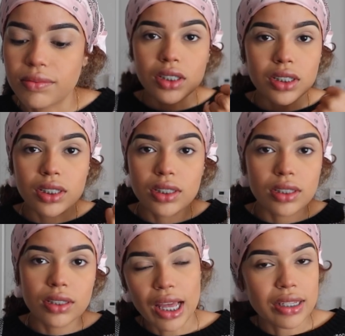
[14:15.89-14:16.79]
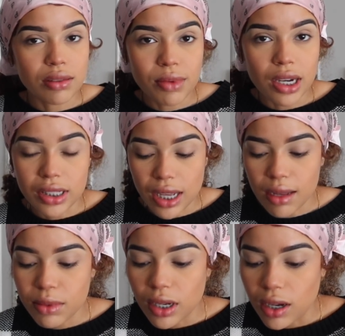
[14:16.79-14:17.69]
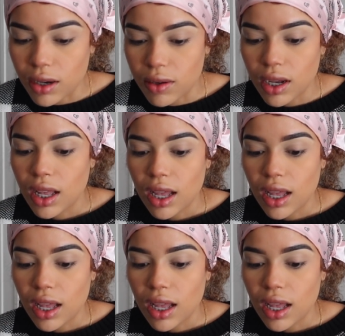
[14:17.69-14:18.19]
just X amount of time ago